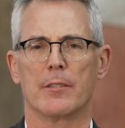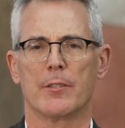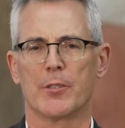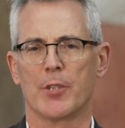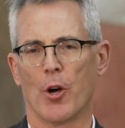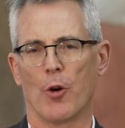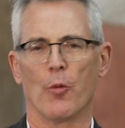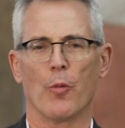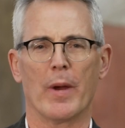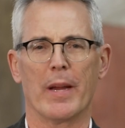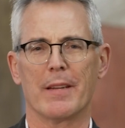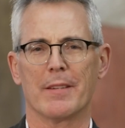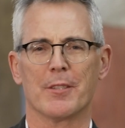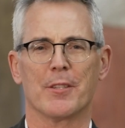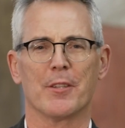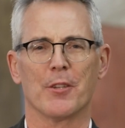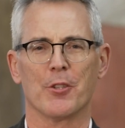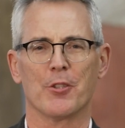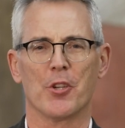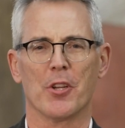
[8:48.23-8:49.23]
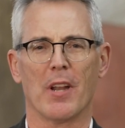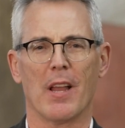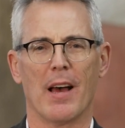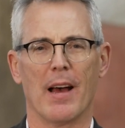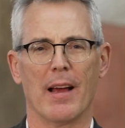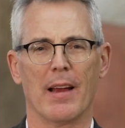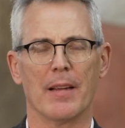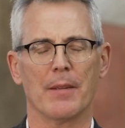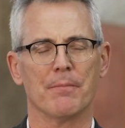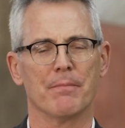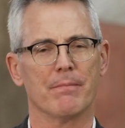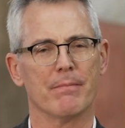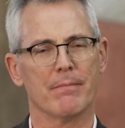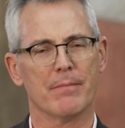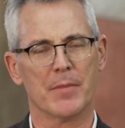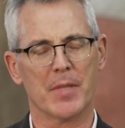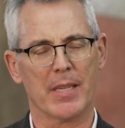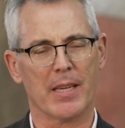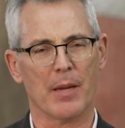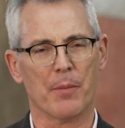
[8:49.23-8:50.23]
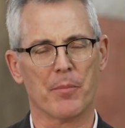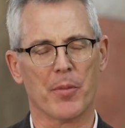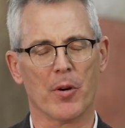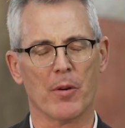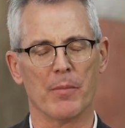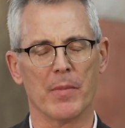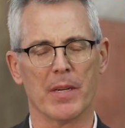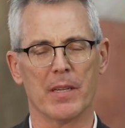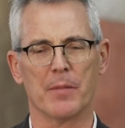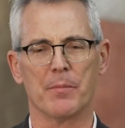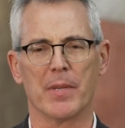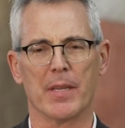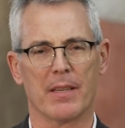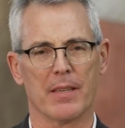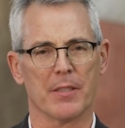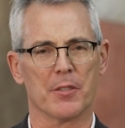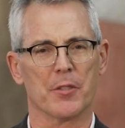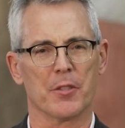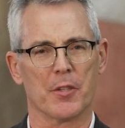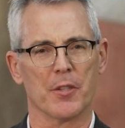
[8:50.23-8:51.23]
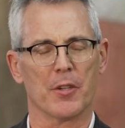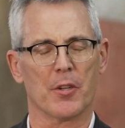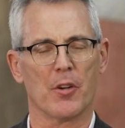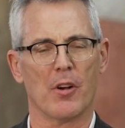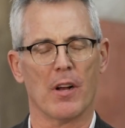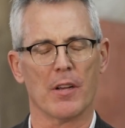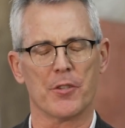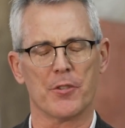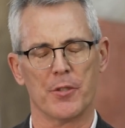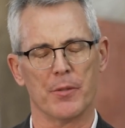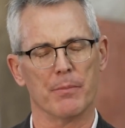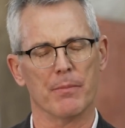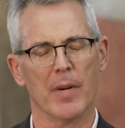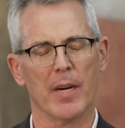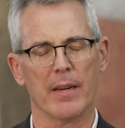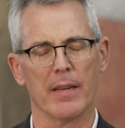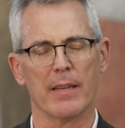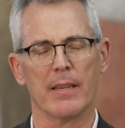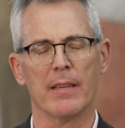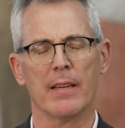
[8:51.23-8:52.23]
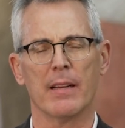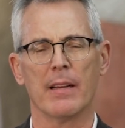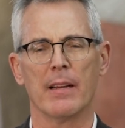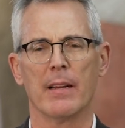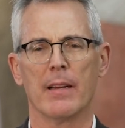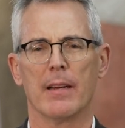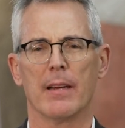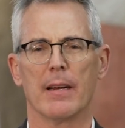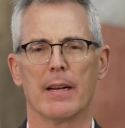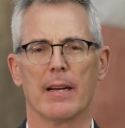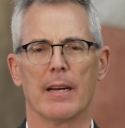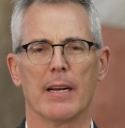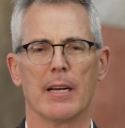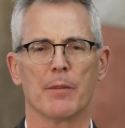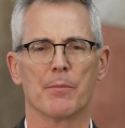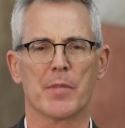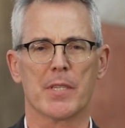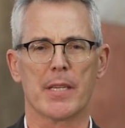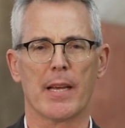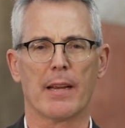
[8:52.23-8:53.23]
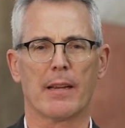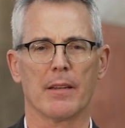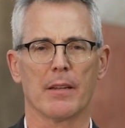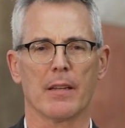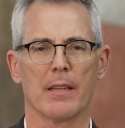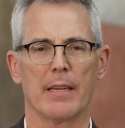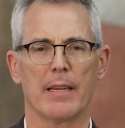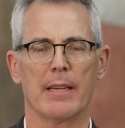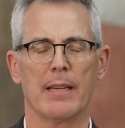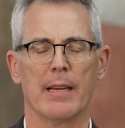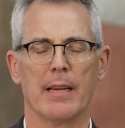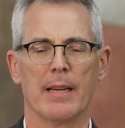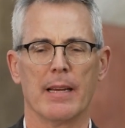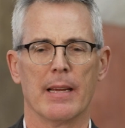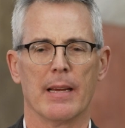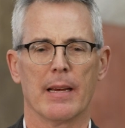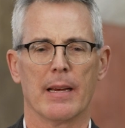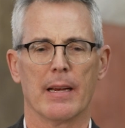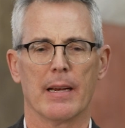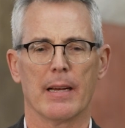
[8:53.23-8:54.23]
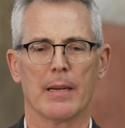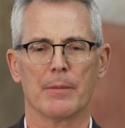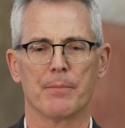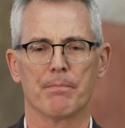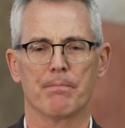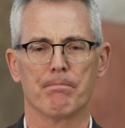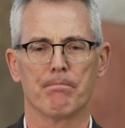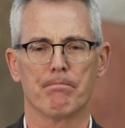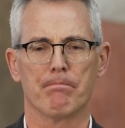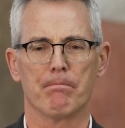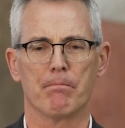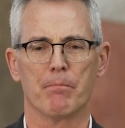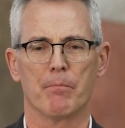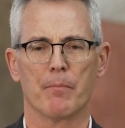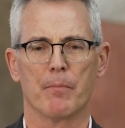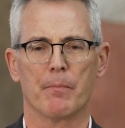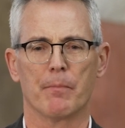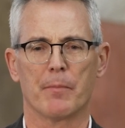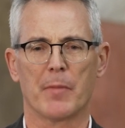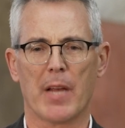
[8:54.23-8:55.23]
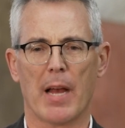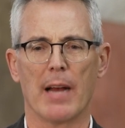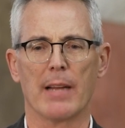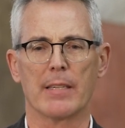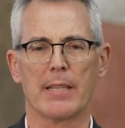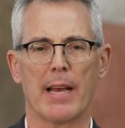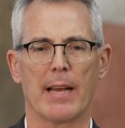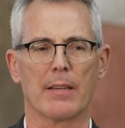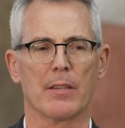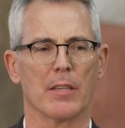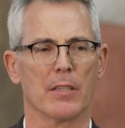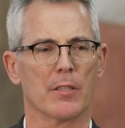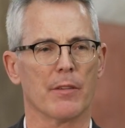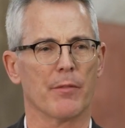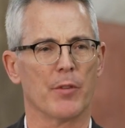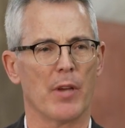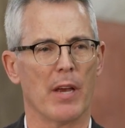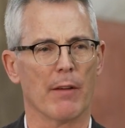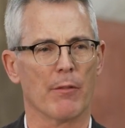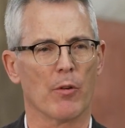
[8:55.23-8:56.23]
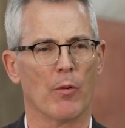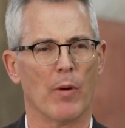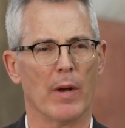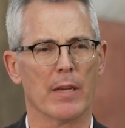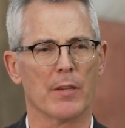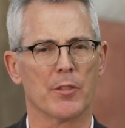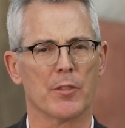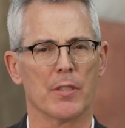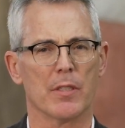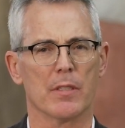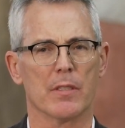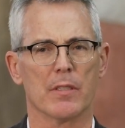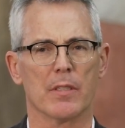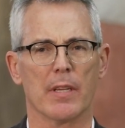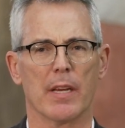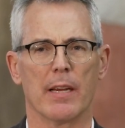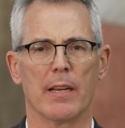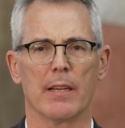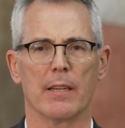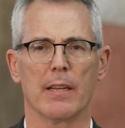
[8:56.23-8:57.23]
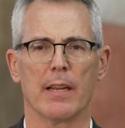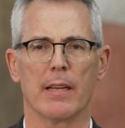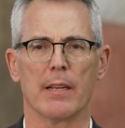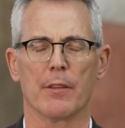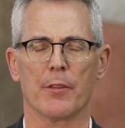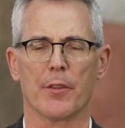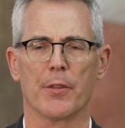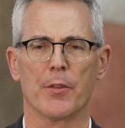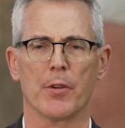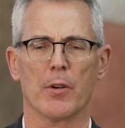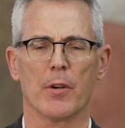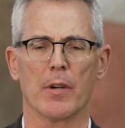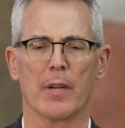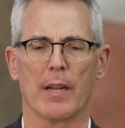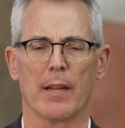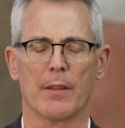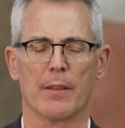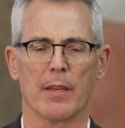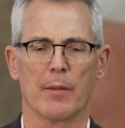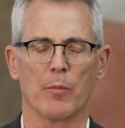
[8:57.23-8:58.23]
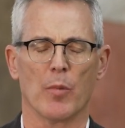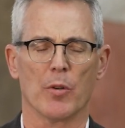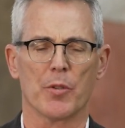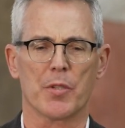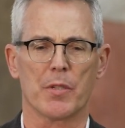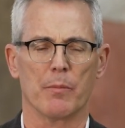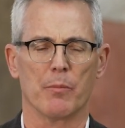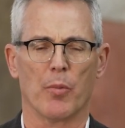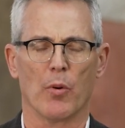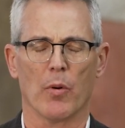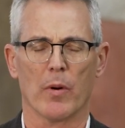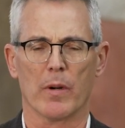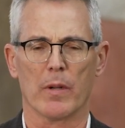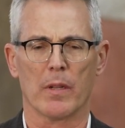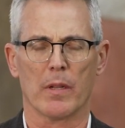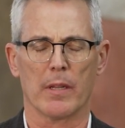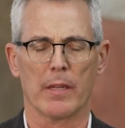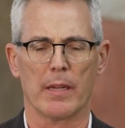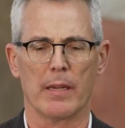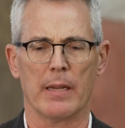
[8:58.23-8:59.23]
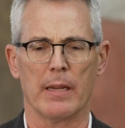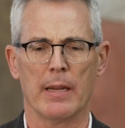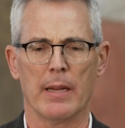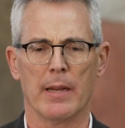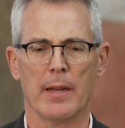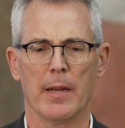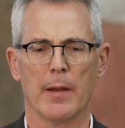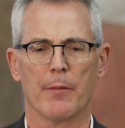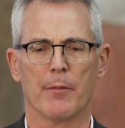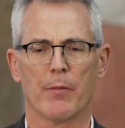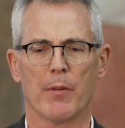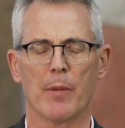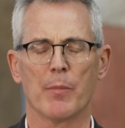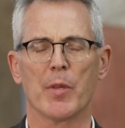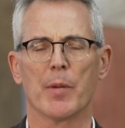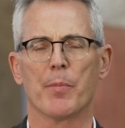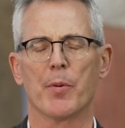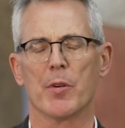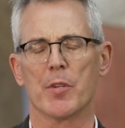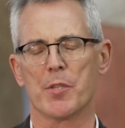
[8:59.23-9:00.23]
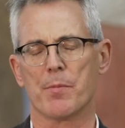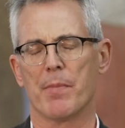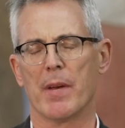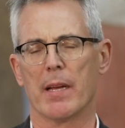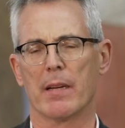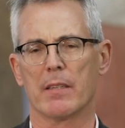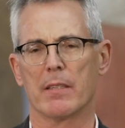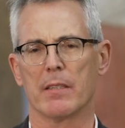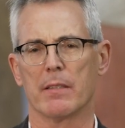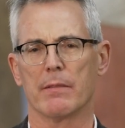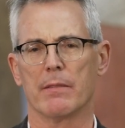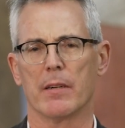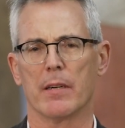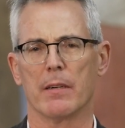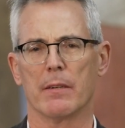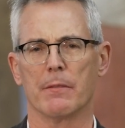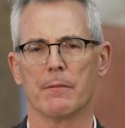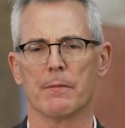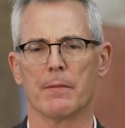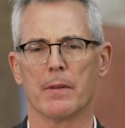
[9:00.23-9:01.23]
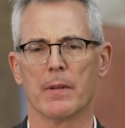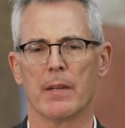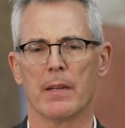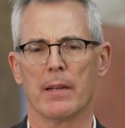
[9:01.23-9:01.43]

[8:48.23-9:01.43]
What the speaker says: don't wait until July to get permitted because it's going to cost you money. Secondly, contact us if you have questions. And third, and I think most importantly, from the perspective of